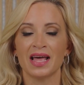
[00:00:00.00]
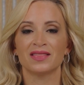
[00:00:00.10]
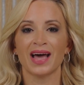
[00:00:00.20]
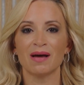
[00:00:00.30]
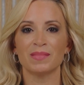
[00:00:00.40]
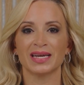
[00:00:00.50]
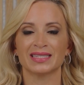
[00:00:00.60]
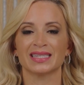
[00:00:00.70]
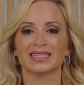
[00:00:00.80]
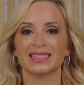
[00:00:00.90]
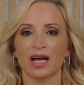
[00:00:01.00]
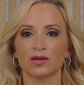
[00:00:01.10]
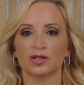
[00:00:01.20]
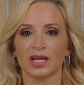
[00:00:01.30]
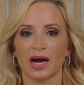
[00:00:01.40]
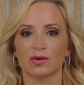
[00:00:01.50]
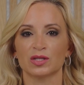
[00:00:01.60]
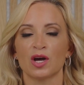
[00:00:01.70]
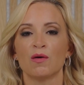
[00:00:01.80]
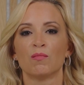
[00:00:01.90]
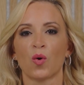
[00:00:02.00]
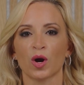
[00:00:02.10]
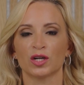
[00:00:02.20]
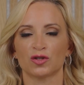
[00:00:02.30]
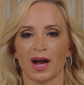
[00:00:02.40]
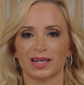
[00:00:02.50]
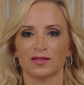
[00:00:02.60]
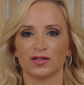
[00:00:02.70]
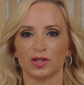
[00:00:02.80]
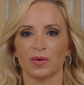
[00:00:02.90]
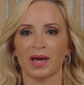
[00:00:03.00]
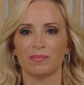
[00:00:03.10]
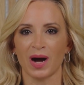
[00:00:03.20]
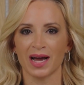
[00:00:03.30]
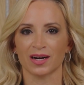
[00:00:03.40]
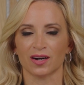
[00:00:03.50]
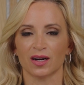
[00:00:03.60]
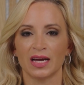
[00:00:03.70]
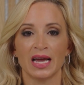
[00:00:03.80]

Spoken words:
that makes the seller's house more attractive to a buyer.